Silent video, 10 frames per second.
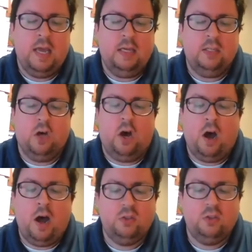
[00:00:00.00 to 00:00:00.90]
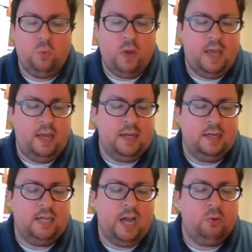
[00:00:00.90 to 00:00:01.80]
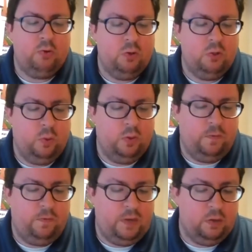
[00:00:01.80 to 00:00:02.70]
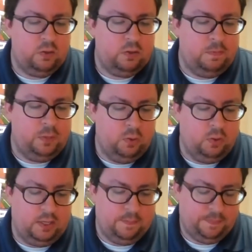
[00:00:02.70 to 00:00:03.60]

is the hawk's way encounters with fierce beauty.